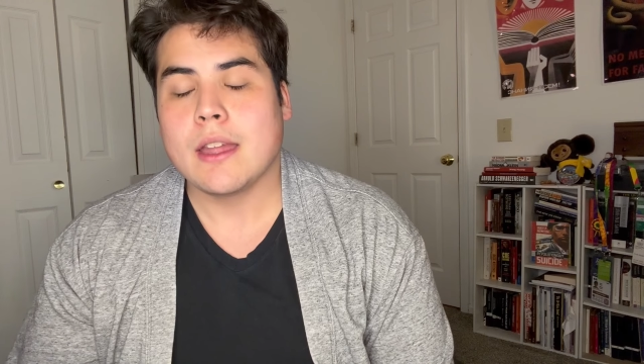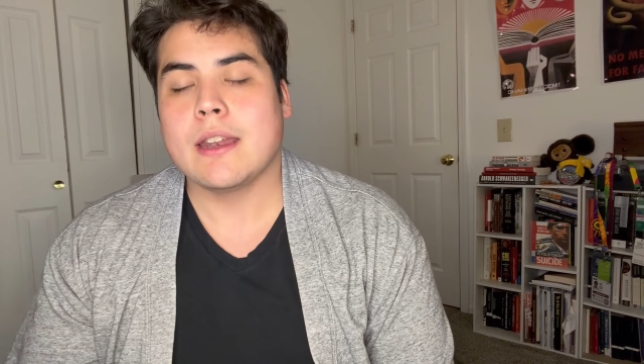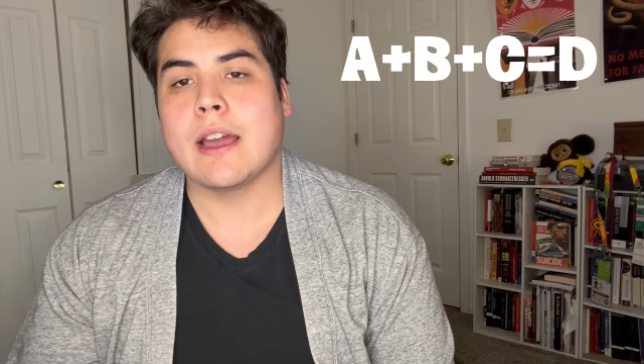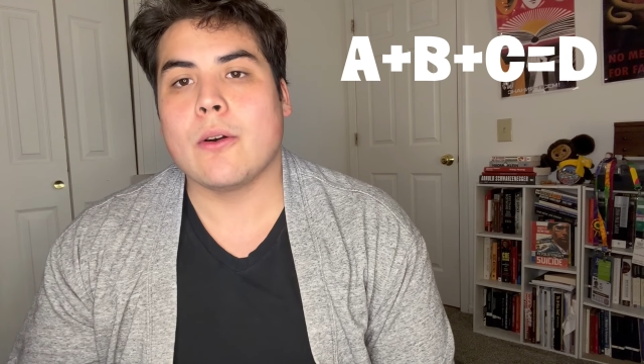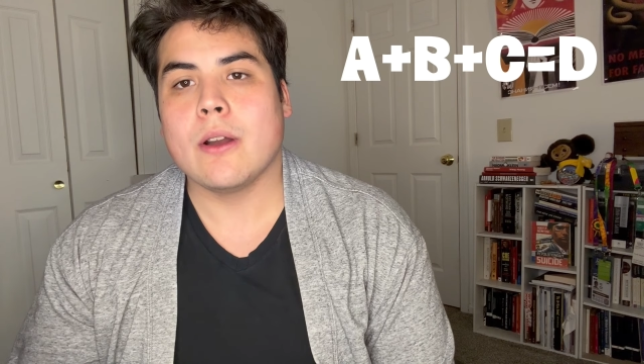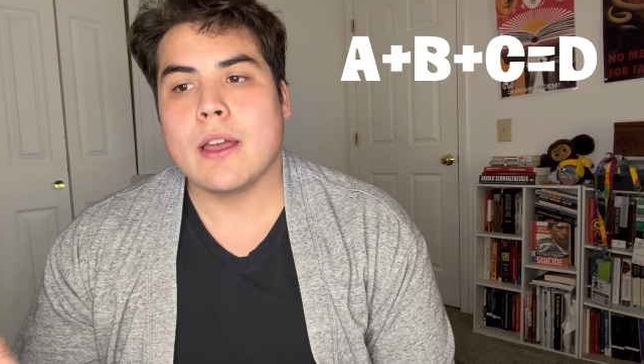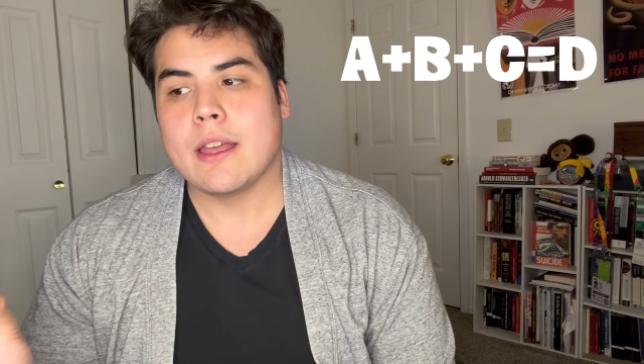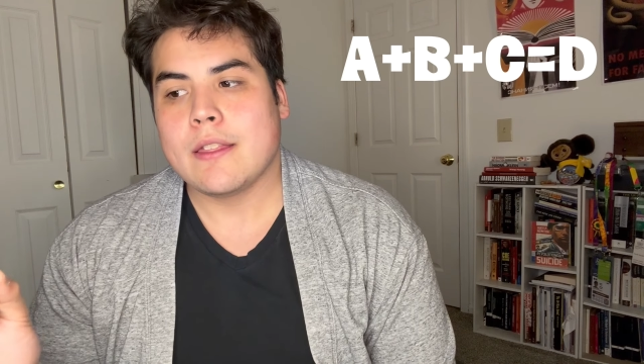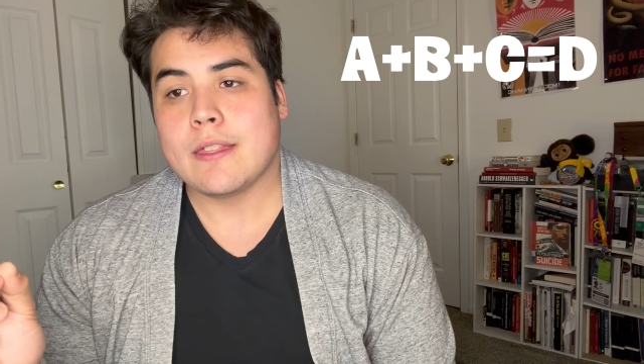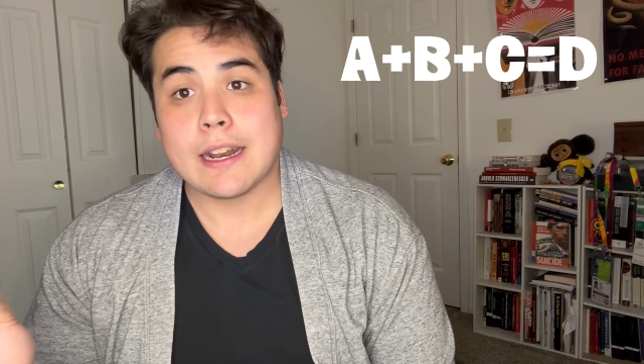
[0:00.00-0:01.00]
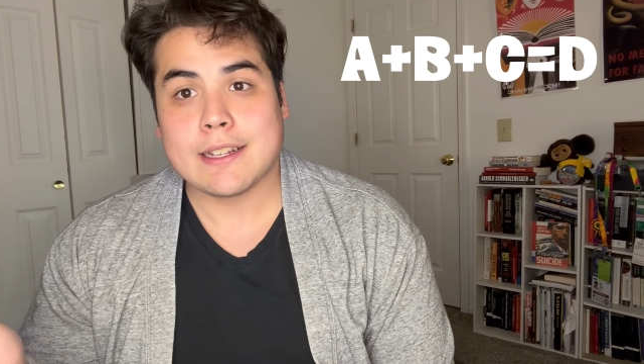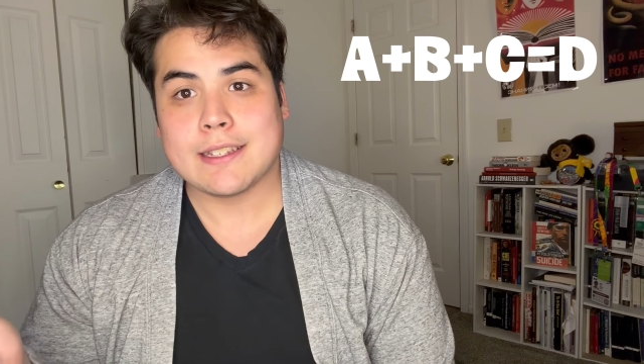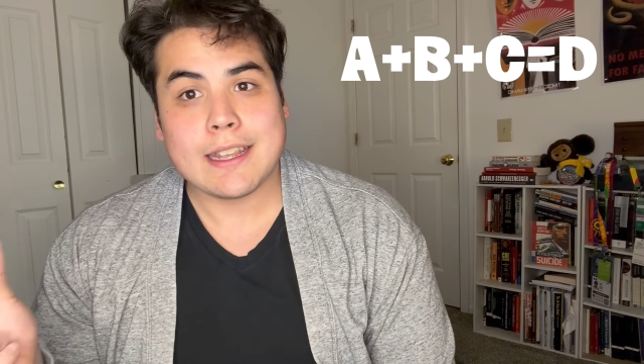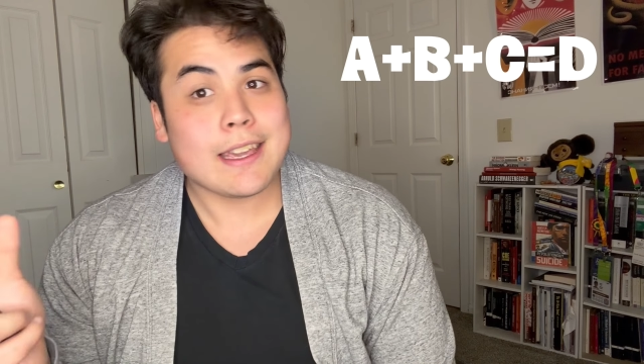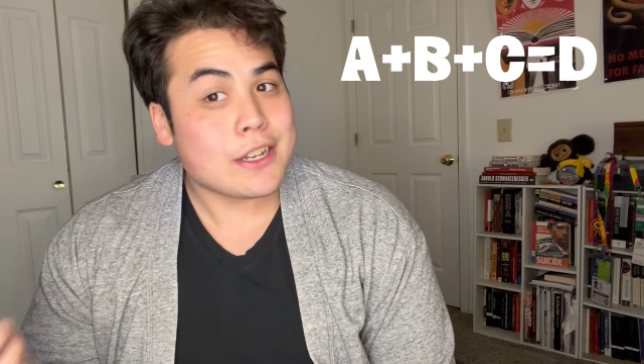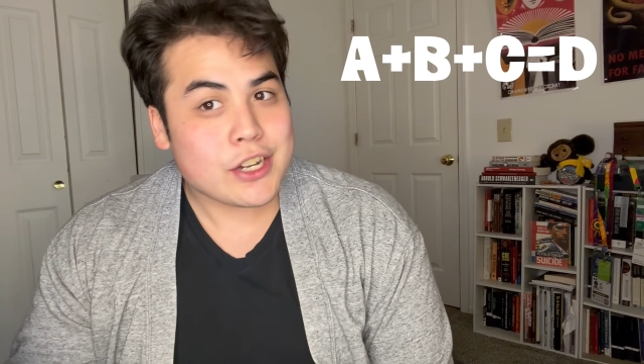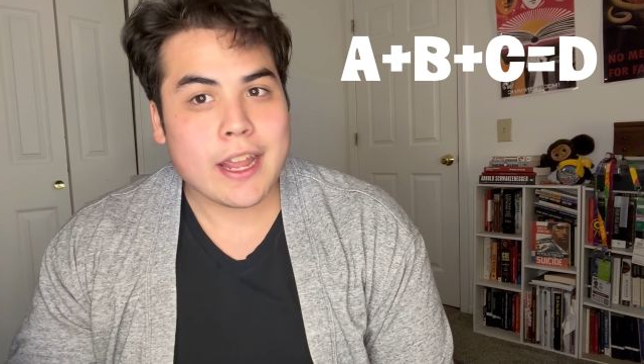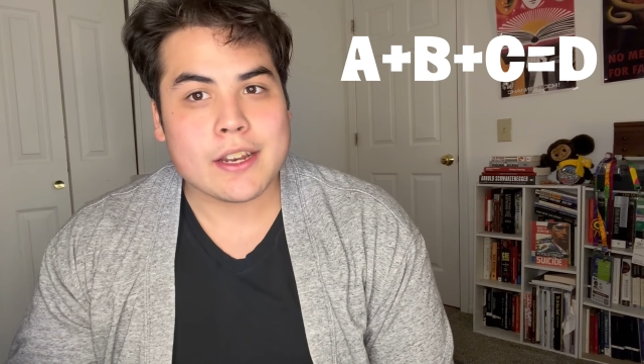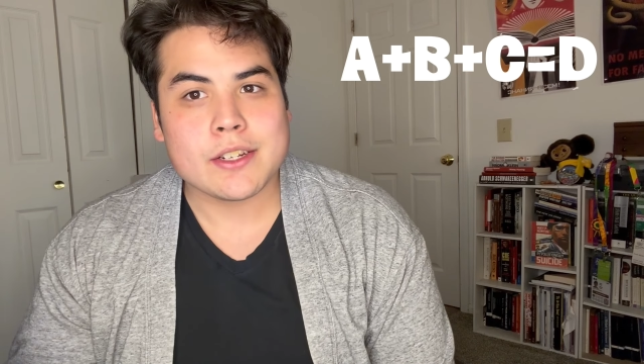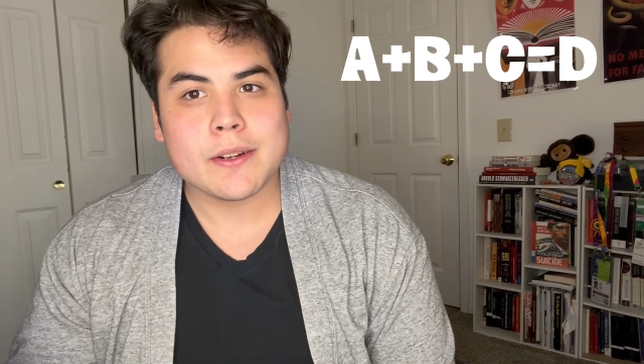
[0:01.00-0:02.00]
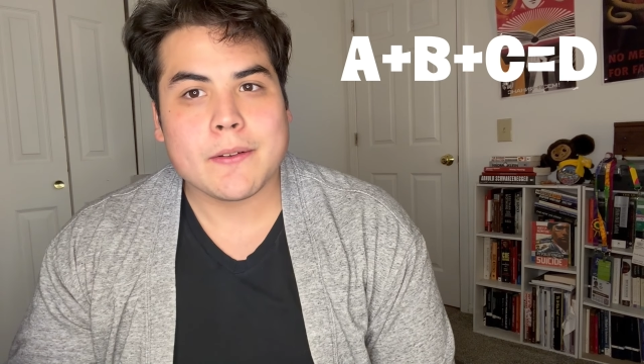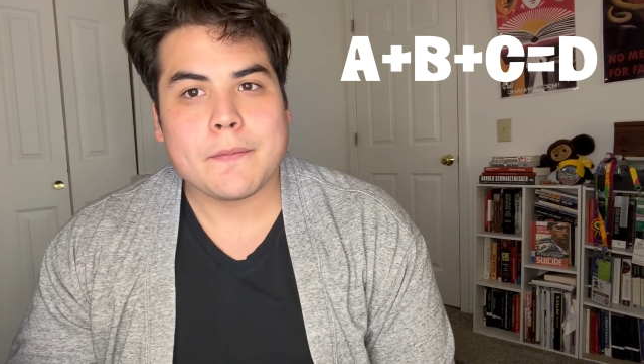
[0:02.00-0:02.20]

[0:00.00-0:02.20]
Now, that is, it can change.